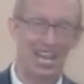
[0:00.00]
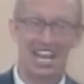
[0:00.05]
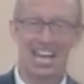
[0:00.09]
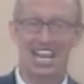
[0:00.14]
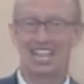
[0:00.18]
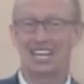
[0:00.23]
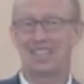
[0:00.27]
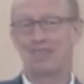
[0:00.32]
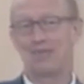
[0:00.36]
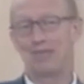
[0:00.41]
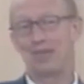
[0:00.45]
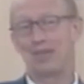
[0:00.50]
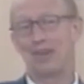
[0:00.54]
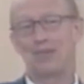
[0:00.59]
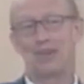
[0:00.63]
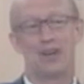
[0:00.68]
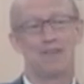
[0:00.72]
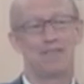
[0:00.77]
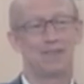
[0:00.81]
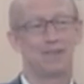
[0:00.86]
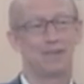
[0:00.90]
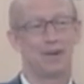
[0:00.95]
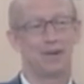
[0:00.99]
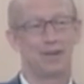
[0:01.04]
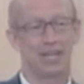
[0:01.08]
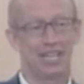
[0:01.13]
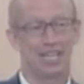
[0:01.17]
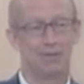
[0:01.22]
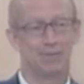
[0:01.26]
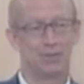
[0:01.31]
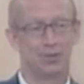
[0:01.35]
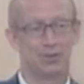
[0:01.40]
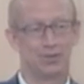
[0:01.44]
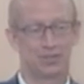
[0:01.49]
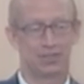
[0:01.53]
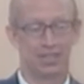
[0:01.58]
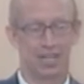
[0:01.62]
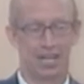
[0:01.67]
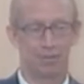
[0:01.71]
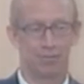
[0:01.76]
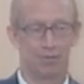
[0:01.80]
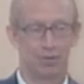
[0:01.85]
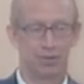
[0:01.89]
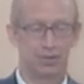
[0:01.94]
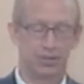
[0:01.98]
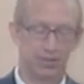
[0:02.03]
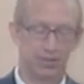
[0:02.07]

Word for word: and we don't know if he wrote Hebrews or not, but we do